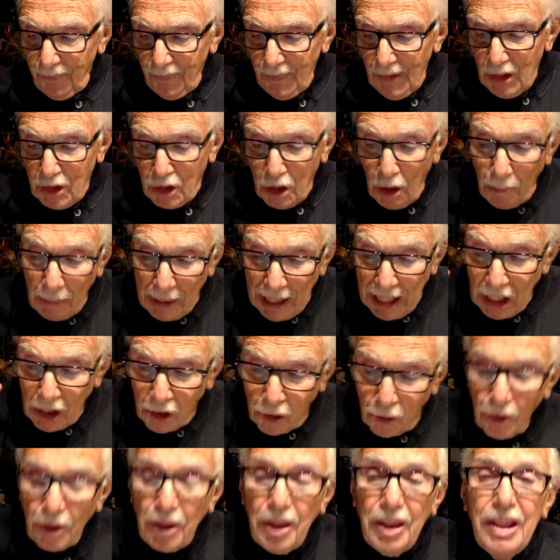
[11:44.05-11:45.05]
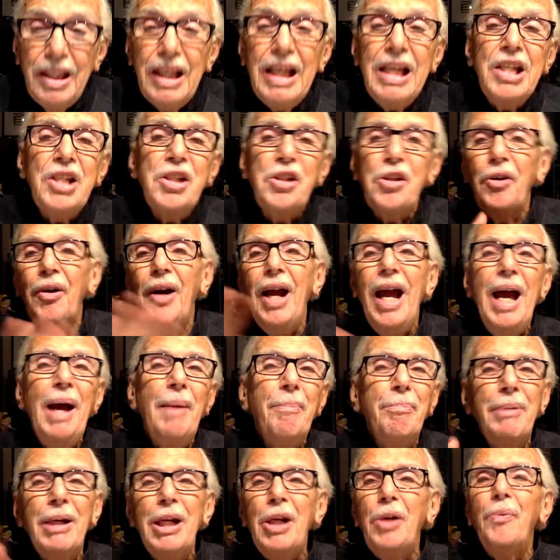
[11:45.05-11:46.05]
So many good things are
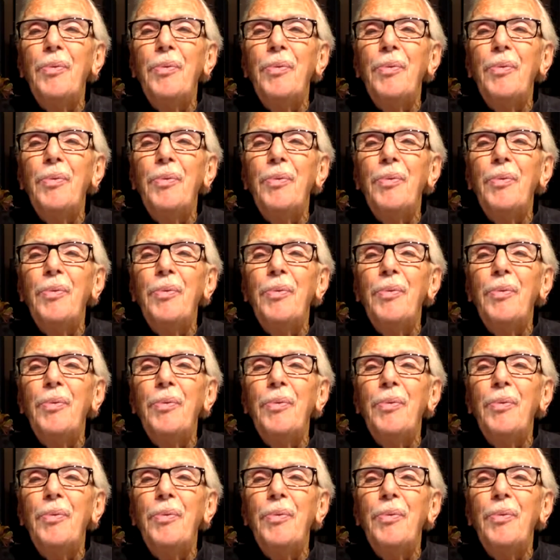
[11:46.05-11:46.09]
happening